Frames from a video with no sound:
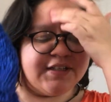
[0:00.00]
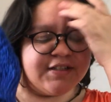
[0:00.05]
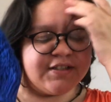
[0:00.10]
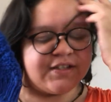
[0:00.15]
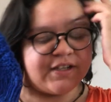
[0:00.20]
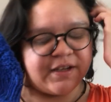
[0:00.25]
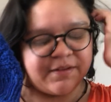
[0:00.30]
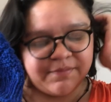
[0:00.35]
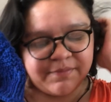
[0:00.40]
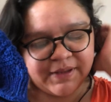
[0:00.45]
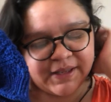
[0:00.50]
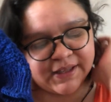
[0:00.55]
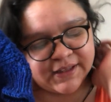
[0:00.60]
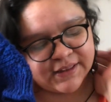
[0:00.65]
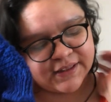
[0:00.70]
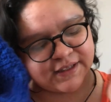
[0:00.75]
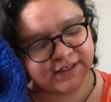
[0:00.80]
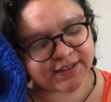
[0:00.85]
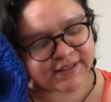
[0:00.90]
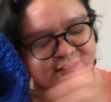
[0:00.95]
So I made
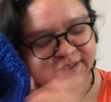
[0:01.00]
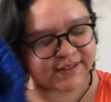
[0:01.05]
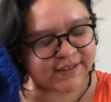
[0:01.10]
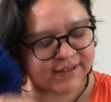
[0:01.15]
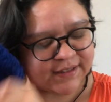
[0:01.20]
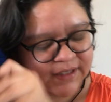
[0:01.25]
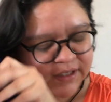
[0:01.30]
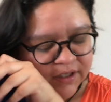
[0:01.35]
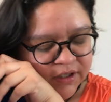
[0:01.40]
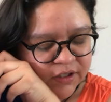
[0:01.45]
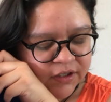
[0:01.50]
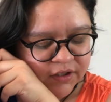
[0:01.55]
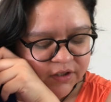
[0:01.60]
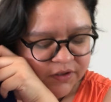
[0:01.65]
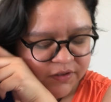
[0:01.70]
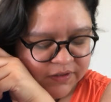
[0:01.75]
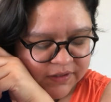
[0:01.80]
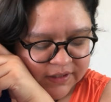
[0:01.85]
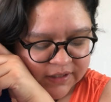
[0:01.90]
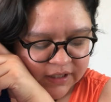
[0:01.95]
this
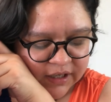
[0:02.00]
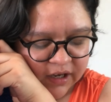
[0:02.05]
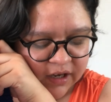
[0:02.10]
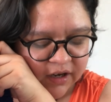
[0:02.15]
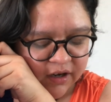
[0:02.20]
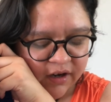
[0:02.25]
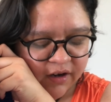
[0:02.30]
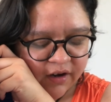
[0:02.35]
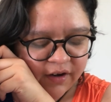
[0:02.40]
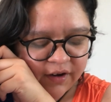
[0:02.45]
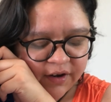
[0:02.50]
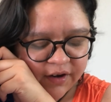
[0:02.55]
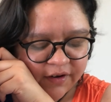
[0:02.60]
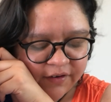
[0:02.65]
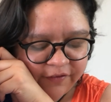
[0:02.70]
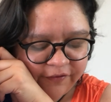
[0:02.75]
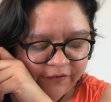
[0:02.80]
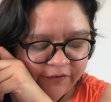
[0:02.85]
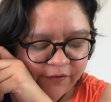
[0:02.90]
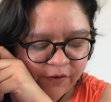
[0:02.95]
using a
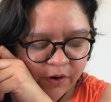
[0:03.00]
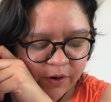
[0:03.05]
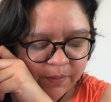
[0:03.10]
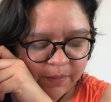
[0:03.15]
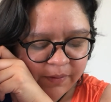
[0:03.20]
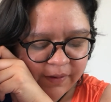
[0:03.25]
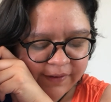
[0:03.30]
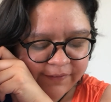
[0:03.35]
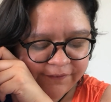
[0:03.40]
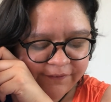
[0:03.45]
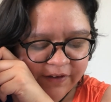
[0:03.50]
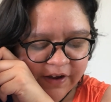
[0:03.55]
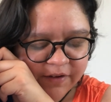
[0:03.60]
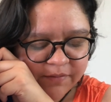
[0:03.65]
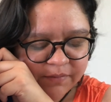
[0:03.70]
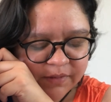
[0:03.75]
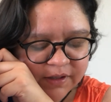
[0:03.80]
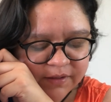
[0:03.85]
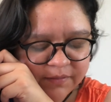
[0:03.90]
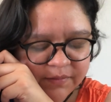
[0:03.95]

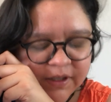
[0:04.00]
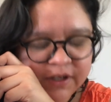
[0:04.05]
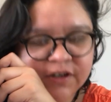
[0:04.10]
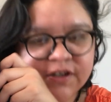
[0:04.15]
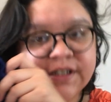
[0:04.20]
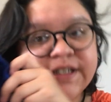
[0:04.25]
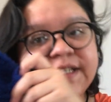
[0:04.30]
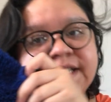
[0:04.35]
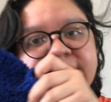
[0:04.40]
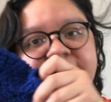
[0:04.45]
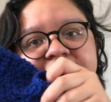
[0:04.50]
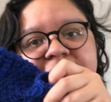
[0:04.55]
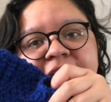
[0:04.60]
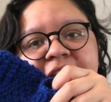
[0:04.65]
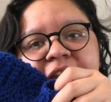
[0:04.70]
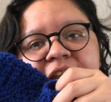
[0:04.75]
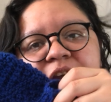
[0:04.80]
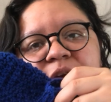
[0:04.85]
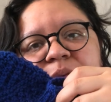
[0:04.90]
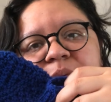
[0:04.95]
4.5mm
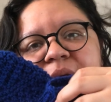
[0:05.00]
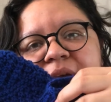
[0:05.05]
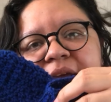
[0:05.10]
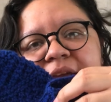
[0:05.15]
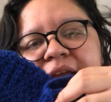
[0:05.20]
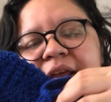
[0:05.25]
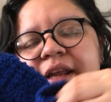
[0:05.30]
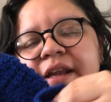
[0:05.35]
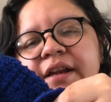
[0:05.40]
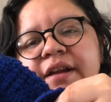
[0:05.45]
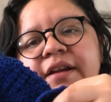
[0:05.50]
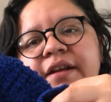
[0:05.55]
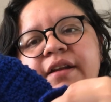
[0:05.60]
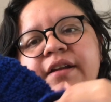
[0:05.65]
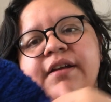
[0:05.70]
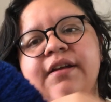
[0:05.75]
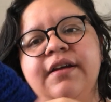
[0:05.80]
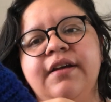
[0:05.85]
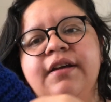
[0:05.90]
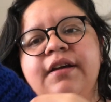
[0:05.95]
DK weight.
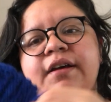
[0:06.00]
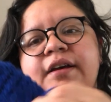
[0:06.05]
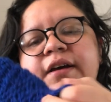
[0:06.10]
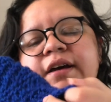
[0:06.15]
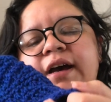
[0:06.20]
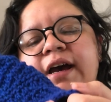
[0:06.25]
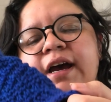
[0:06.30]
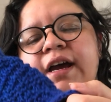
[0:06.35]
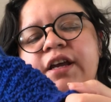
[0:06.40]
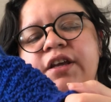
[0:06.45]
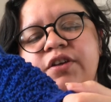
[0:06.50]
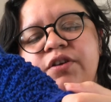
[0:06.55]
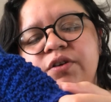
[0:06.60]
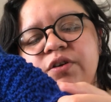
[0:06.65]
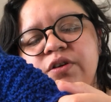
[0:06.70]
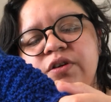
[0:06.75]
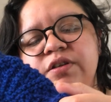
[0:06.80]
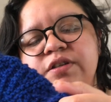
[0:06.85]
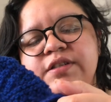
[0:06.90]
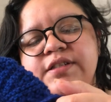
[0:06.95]
I
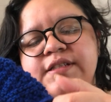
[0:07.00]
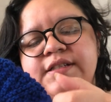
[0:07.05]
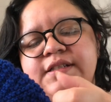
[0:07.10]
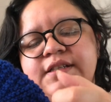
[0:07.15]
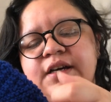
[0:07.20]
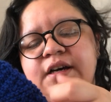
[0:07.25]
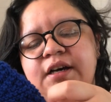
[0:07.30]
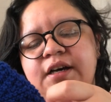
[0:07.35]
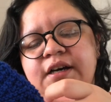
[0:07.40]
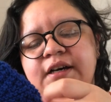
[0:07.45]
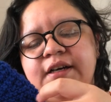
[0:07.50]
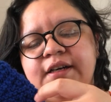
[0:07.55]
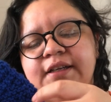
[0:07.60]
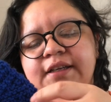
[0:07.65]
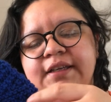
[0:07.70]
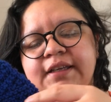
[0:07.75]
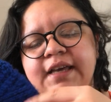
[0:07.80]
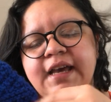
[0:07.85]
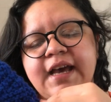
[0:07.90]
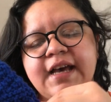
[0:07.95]
used
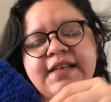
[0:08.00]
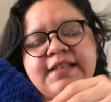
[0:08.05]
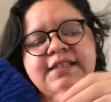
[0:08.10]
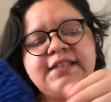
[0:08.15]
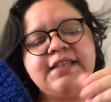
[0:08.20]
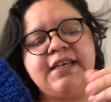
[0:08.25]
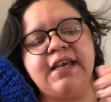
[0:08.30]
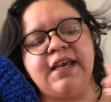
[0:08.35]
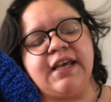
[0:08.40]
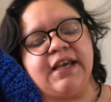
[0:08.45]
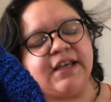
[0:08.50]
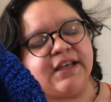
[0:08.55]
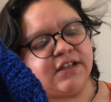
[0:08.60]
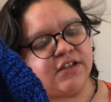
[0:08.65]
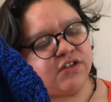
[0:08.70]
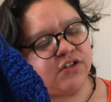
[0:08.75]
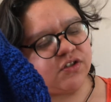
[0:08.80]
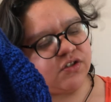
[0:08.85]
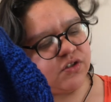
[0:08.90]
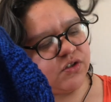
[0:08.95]
Cascade
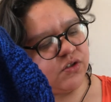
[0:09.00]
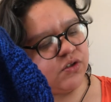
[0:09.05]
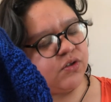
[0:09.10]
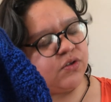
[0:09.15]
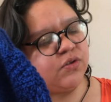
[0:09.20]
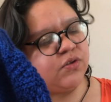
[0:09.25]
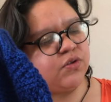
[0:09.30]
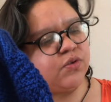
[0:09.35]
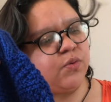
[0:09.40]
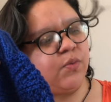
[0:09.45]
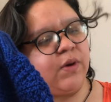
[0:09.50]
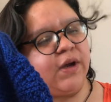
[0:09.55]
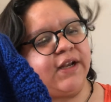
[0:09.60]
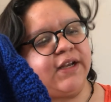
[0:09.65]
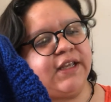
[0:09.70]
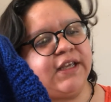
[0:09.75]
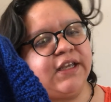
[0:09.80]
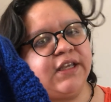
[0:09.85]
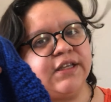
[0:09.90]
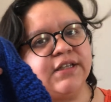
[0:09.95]

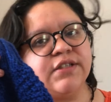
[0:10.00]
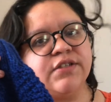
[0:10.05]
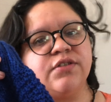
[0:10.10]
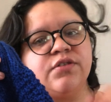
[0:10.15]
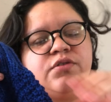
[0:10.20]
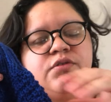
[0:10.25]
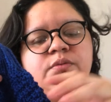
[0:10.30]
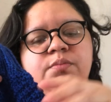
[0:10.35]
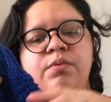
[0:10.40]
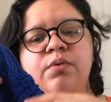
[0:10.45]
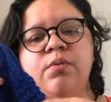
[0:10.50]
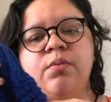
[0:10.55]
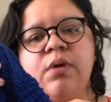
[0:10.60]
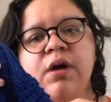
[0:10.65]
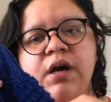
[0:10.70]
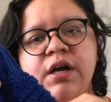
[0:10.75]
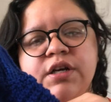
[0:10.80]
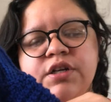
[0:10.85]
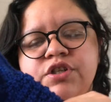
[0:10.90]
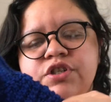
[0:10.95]
220
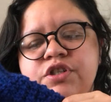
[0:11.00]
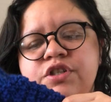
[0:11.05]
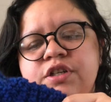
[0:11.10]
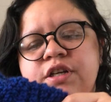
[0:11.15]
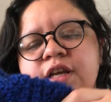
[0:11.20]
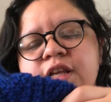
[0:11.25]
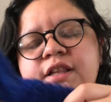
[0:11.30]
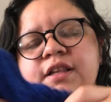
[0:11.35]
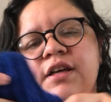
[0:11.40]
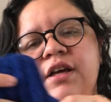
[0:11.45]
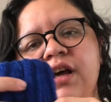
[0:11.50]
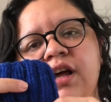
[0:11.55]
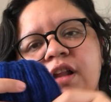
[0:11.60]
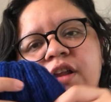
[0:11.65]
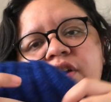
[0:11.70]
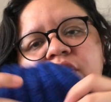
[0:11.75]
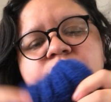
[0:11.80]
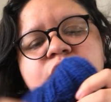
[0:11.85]
Superwash in the color